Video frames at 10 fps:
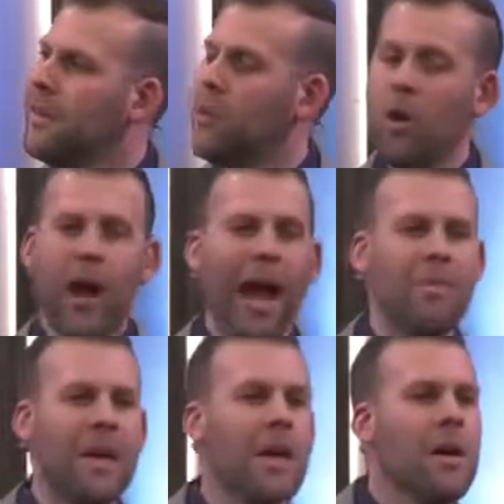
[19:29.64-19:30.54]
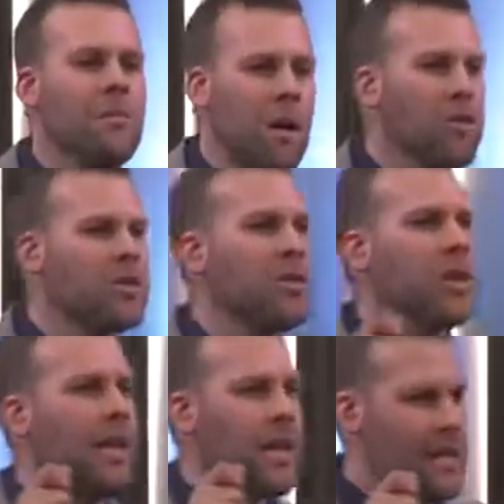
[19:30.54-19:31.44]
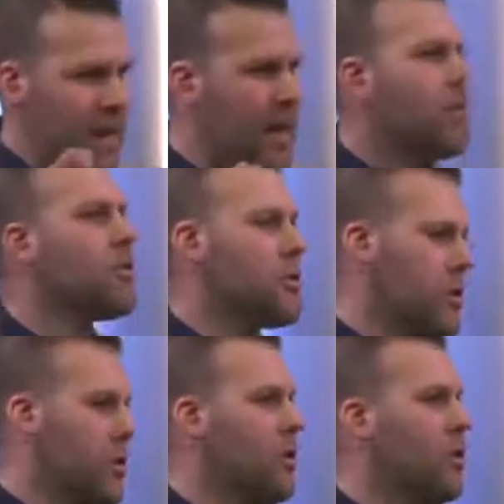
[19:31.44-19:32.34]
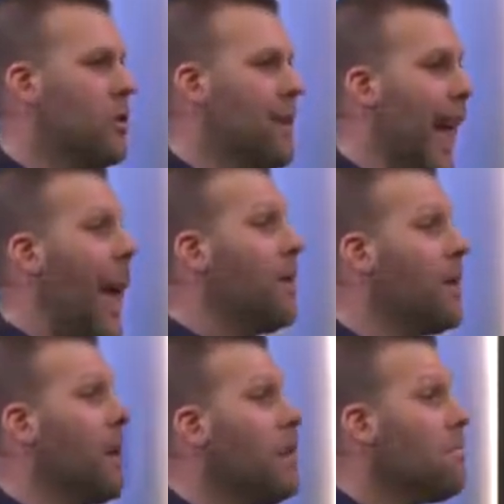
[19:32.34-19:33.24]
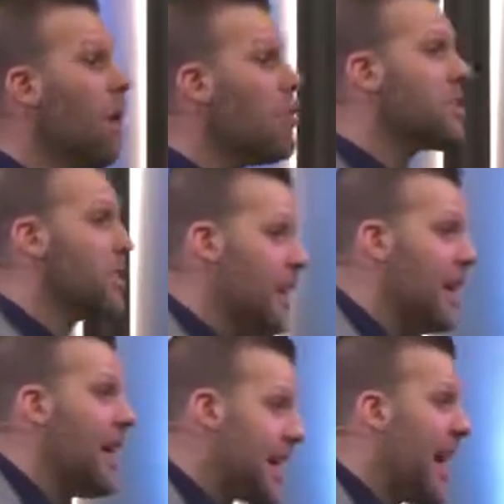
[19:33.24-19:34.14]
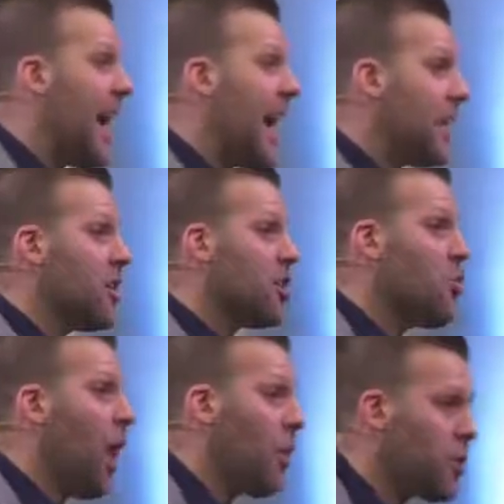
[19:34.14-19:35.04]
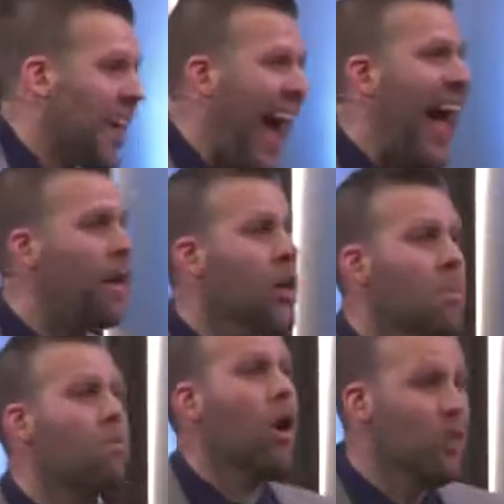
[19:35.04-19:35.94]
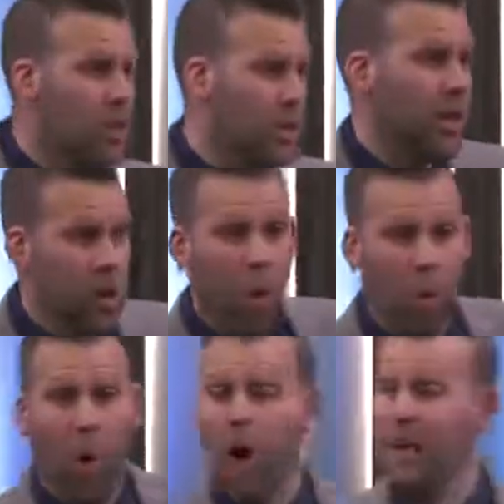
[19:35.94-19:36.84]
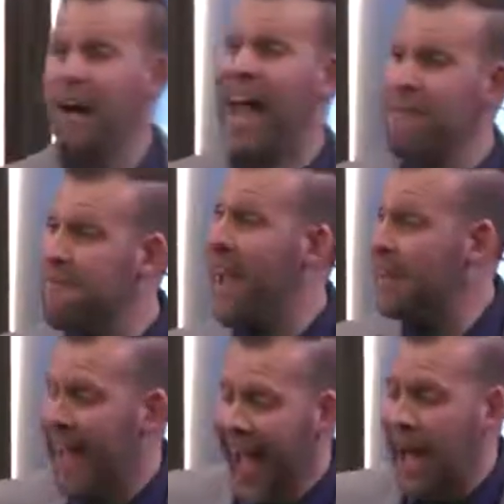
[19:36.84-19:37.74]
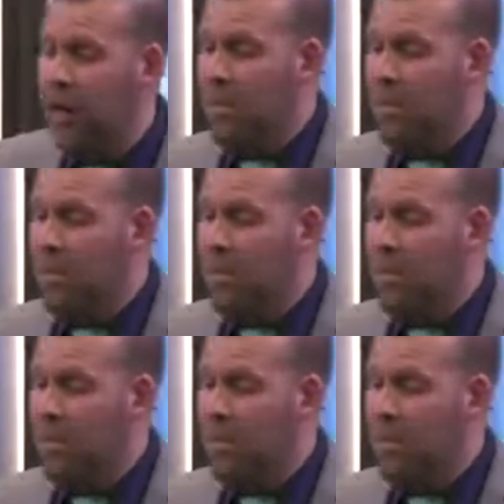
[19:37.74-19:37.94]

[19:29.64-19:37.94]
Lord, I'll be mostly tender to you. I'll be mostly kind to others. I'll mostly walk by faith. I'll